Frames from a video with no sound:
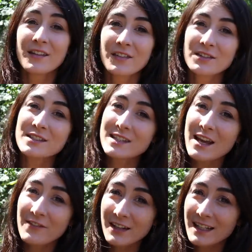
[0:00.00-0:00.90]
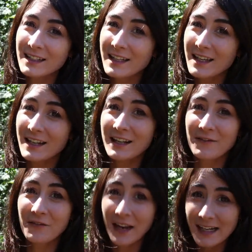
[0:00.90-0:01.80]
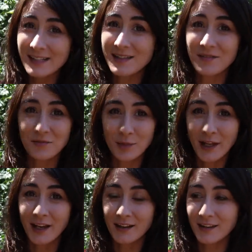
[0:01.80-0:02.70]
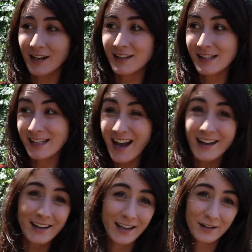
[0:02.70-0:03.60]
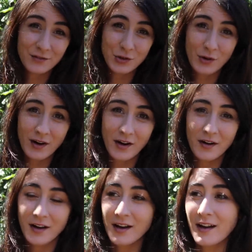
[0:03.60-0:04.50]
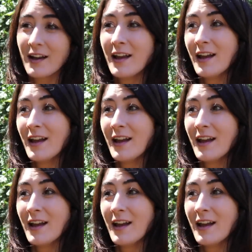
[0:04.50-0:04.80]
They're definitely an invasive plant that is not native to our area.